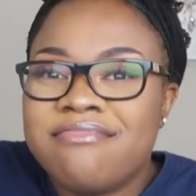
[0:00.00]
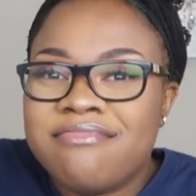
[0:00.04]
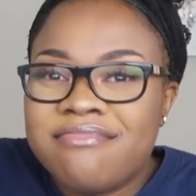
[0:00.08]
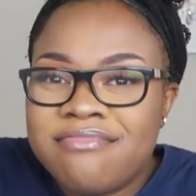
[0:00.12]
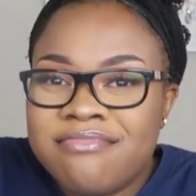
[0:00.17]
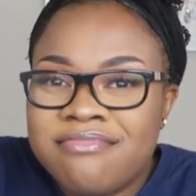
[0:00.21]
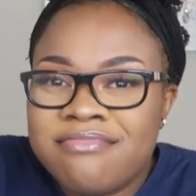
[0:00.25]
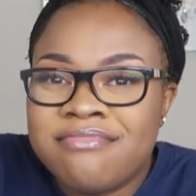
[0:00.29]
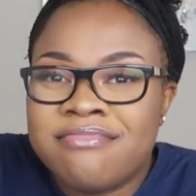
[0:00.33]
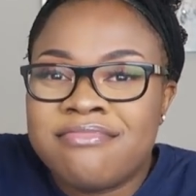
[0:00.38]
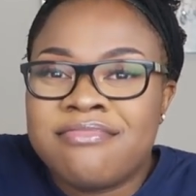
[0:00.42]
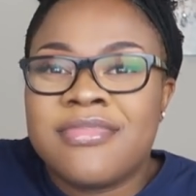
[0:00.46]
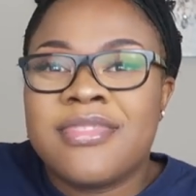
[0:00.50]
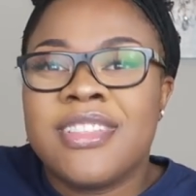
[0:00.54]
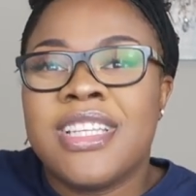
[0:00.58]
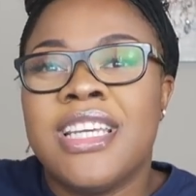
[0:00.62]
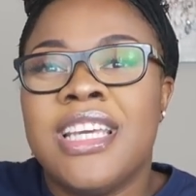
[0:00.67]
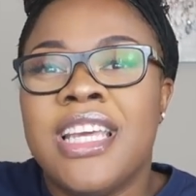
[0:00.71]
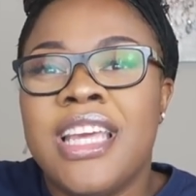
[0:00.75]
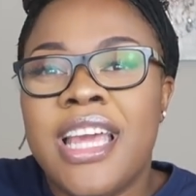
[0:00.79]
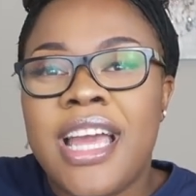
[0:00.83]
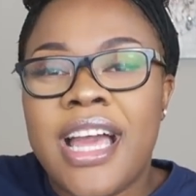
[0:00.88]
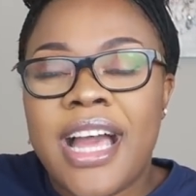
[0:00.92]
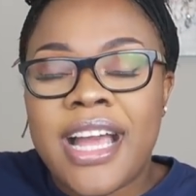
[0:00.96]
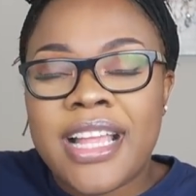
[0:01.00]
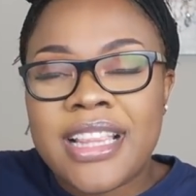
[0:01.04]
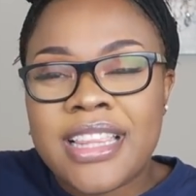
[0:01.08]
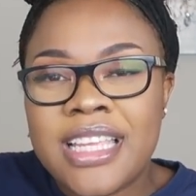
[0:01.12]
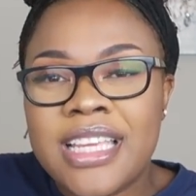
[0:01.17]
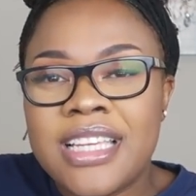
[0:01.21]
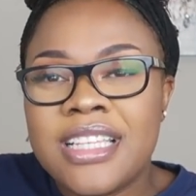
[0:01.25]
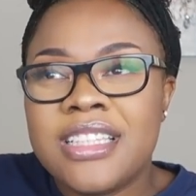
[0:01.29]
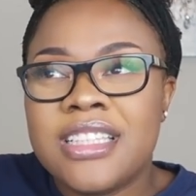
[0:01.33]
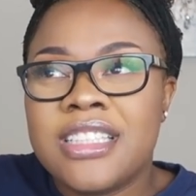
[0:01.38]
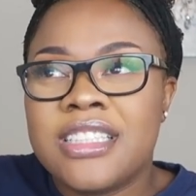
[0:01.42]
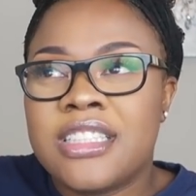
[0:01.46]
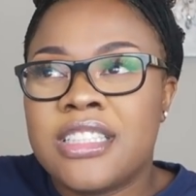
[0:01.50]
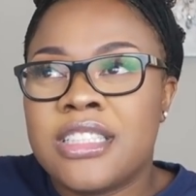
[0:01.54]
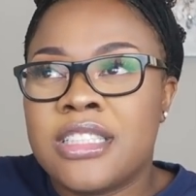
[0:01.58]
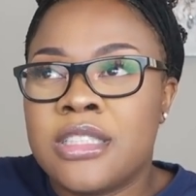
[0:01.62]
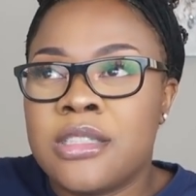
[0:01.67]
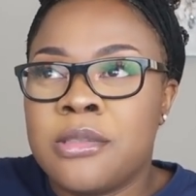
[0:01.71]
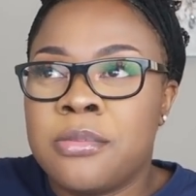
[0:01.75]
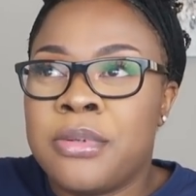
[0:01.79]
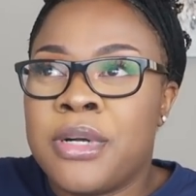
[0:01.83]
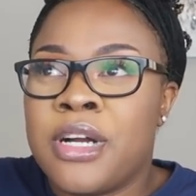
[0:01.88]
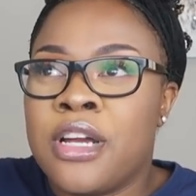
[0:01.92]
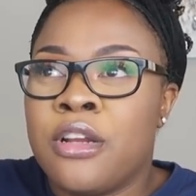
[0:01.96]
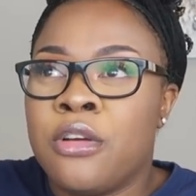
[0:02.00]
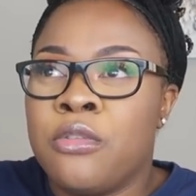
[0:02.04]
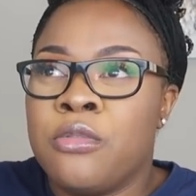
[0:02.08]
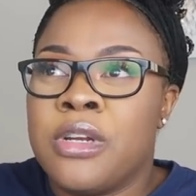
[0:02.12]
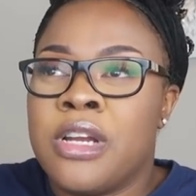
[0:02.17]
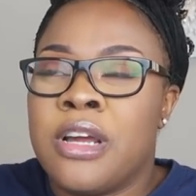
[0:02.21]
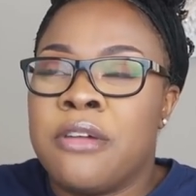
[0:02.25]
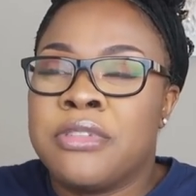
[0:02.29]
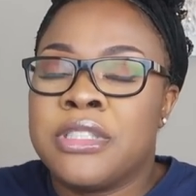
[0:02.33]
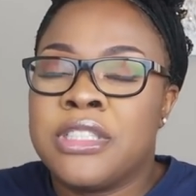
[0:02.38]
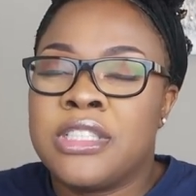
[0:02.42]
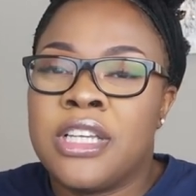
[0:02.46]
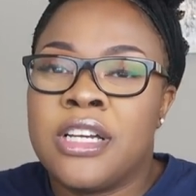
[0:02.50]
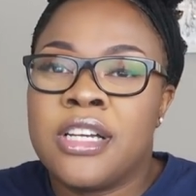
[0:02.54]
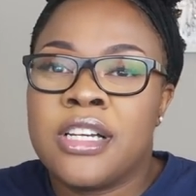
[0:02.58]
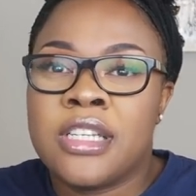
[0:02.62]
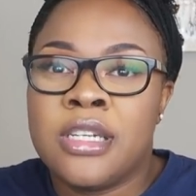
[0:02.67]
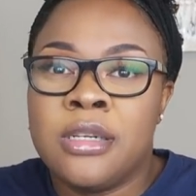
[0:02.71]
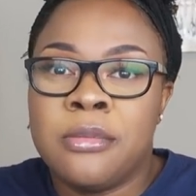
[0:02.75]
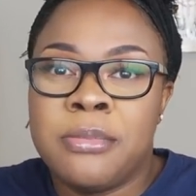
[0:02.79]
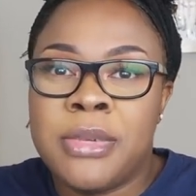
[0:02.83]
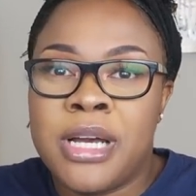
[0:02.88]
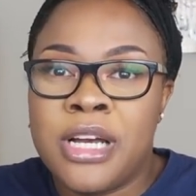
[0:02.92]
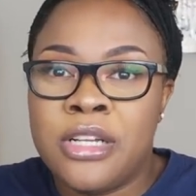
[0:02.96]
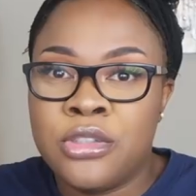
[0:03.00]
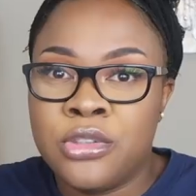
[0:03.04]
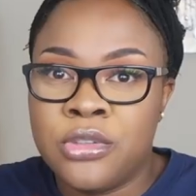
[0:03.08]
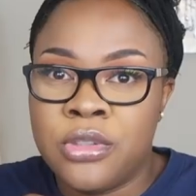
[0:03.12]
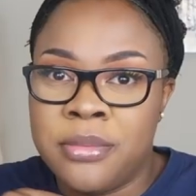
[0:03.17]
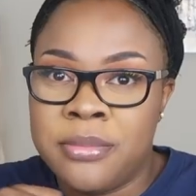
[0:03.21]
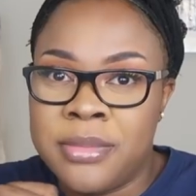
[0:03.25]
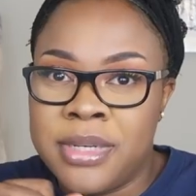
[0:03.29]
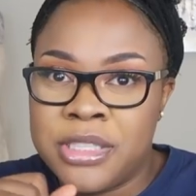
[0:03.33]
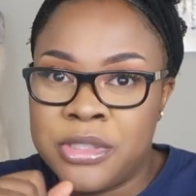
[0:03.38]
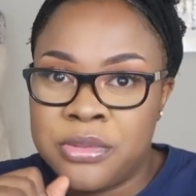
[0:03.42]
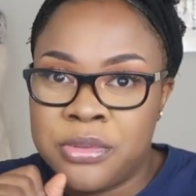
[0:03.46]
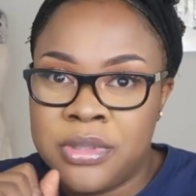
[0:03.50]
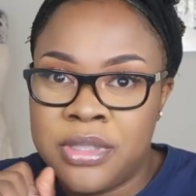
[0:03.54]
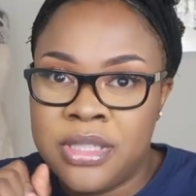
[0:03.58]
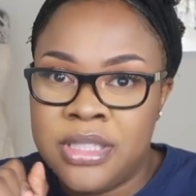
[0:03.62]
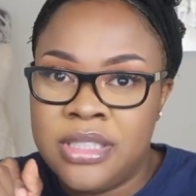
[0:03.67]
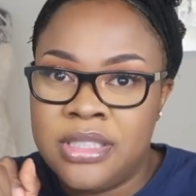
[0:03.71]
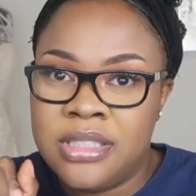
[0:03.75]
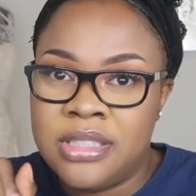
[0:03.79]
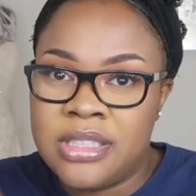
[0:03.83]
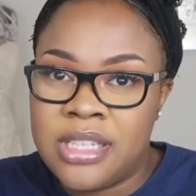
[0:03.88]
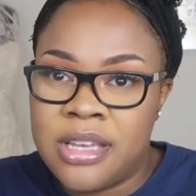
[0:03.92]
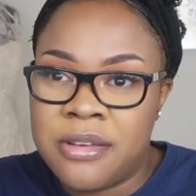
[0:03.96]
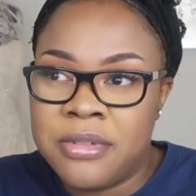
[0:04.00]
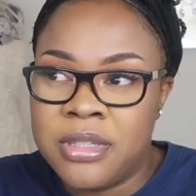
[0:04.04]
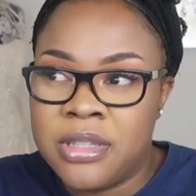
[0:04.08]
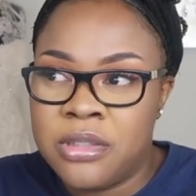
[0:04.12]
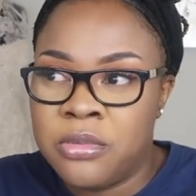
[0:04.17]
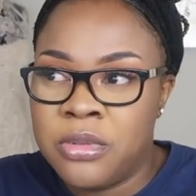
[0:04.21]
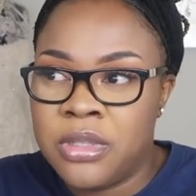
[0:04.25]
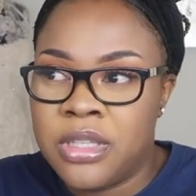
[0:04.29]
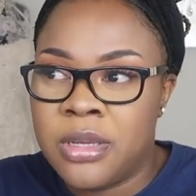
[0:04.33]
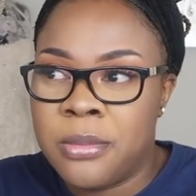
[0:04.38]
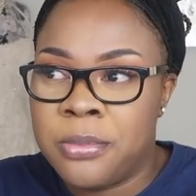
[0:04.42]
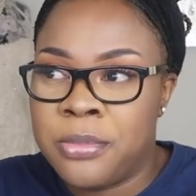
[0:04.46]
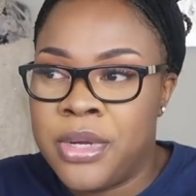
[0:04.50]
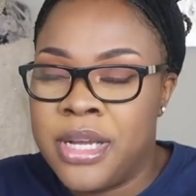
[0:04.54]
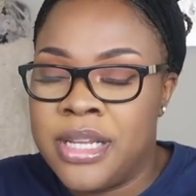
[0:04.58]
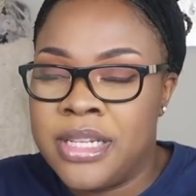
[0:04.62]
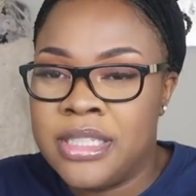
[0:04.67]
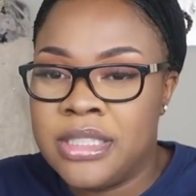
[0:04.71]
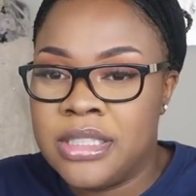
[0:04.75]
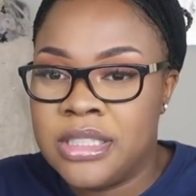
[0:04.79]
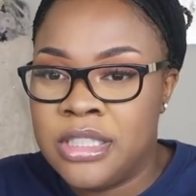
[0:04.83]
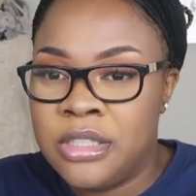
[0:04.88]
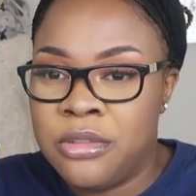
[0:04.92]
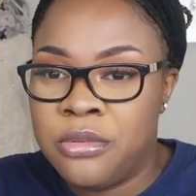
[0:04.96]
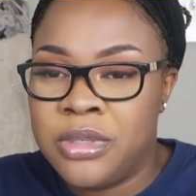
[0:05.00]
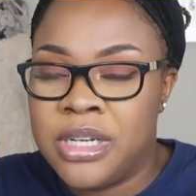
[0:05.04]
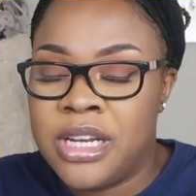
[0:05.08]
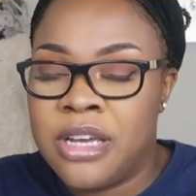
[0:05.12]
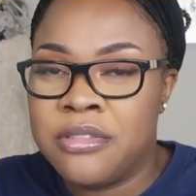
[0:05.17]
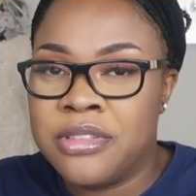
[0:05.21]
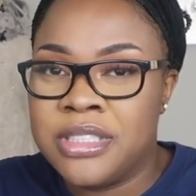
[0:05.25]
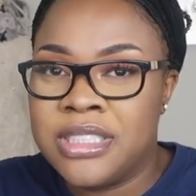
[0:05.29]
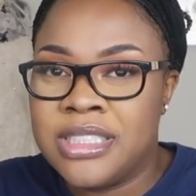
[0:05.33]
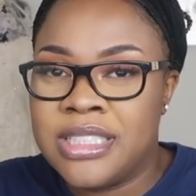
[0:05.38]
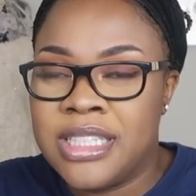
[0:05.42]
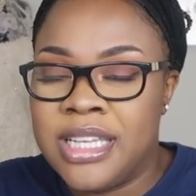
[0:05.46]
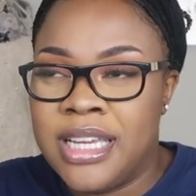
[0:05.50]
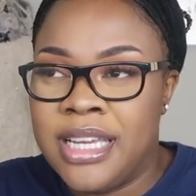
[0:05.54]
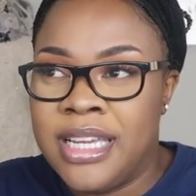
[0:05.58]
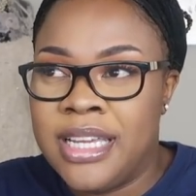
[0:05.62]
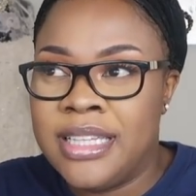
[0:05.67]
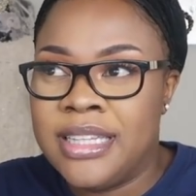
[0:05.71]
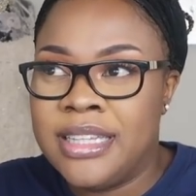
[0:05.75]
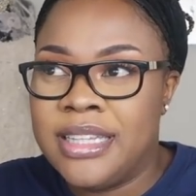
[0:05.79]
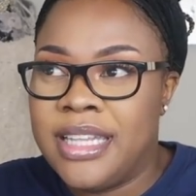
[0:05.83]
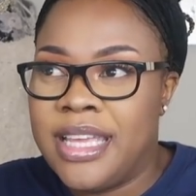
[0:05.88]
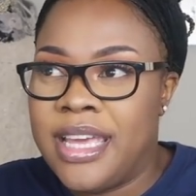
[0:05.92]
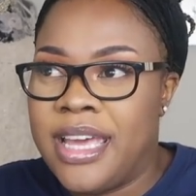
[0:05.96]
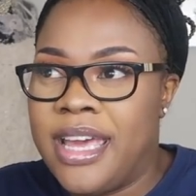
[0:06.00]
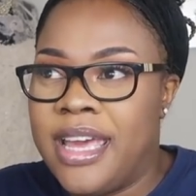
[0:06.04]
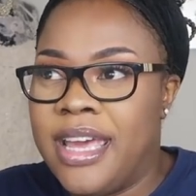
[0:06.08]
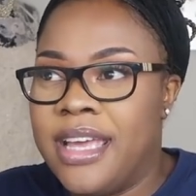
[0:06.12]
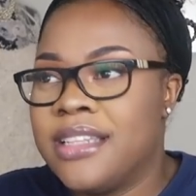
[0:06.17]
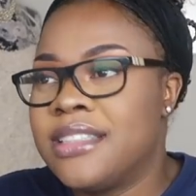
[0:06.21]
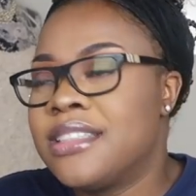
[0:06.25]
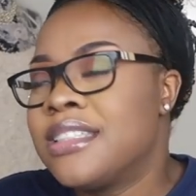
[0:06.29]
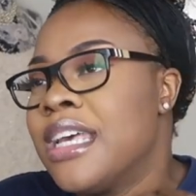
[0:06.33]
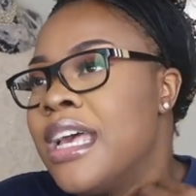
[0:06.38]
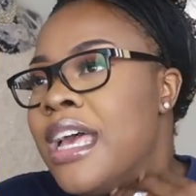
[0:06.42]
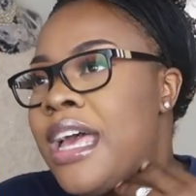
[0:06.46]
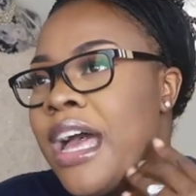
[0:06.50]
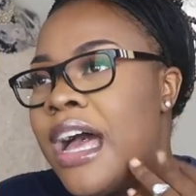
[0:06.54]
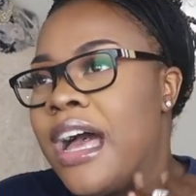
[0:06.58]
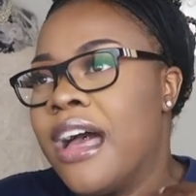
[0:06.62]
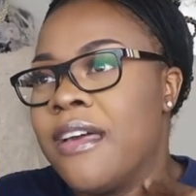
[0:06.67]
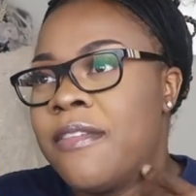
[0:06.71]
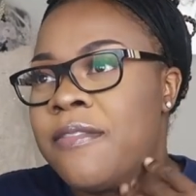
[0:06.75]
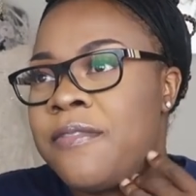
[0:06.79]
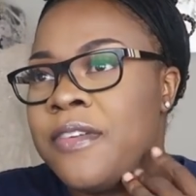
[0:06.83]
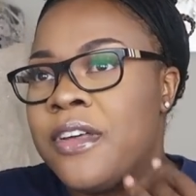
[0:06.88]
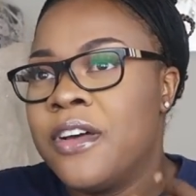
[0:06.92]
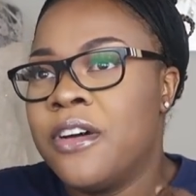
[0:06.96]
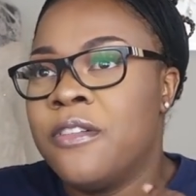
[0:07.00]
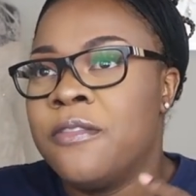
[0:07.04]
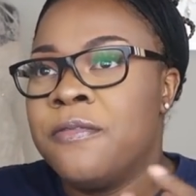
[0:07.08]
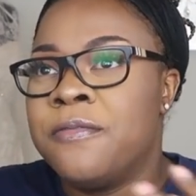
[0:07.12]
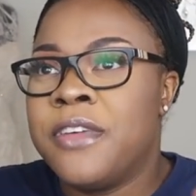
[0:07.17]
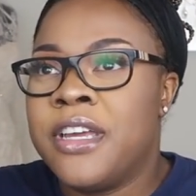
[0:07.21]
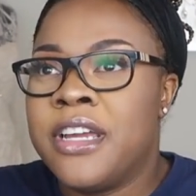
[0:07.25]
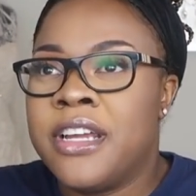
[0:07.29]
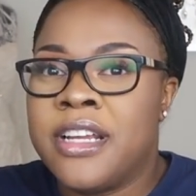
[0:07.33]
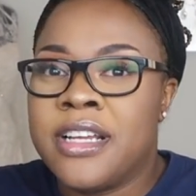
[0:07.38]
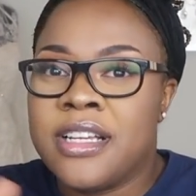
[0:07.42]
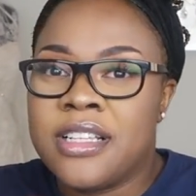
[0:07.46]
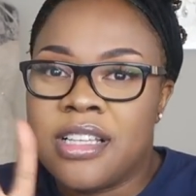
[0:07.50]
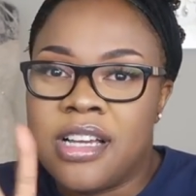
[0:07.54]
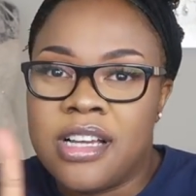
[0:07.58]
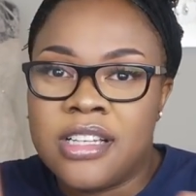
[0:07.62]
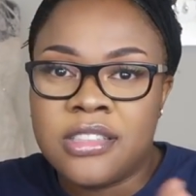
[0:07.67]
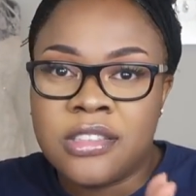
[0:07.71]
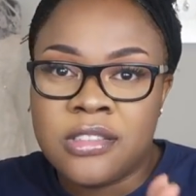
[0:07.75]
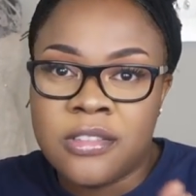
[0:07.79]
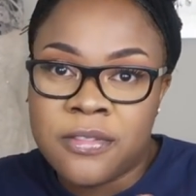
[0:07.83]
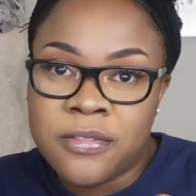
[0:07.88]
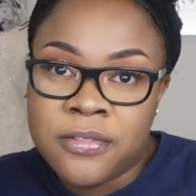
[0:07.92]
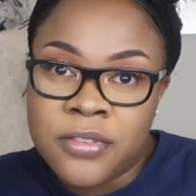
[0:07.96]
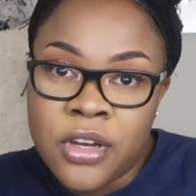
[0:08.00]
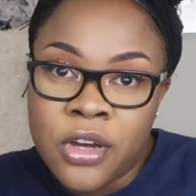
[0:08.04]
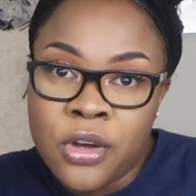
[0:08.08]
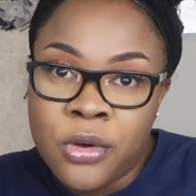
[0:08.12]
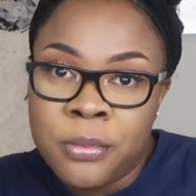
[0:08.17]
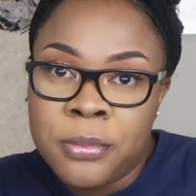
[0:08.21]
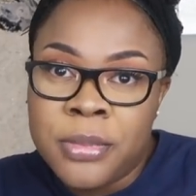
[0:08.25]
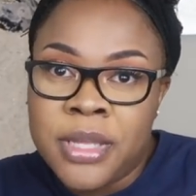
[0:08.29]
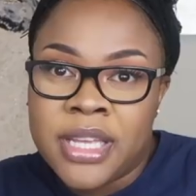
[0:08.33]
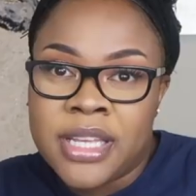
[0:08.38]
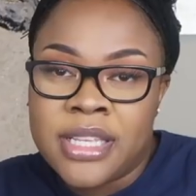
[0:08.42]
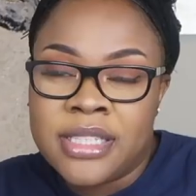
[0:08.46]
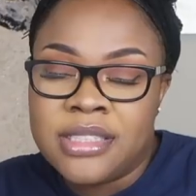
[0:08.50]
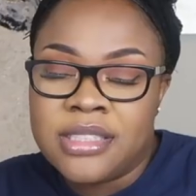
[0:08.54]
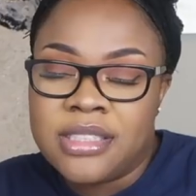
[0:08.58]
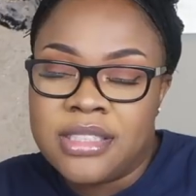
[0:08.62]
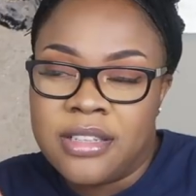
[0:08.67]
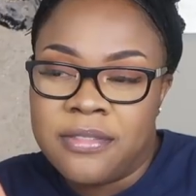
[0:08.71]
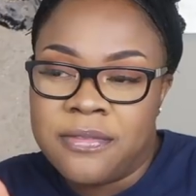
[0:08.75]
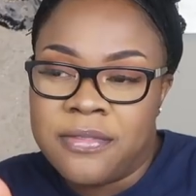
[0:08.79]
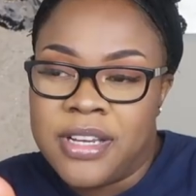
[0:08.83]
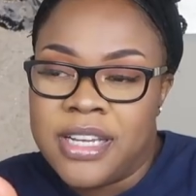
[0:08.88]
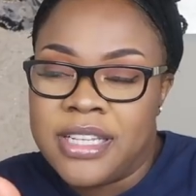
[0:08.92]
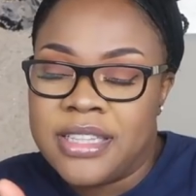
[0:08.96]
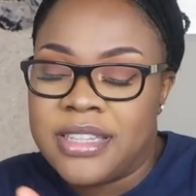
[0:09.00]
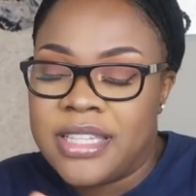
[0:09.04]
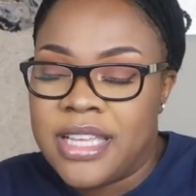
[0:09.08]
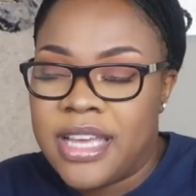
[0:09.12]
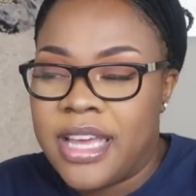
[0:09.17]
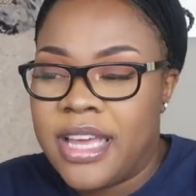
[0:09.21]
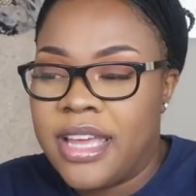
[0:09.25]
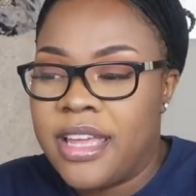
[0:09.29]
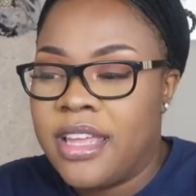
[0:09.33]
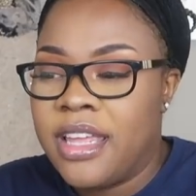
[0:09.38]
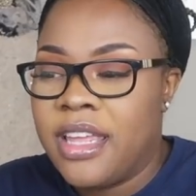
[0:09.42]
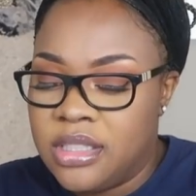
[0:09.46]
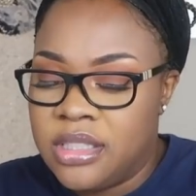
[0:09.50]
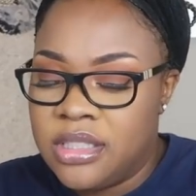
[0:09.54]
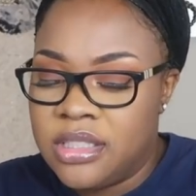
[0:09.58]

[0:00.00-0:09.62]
mm. I think this is a part of what I was talking about during my twenty-seventh week of pregnancy when I was saying that I felt very claustrophobic and stuff like that.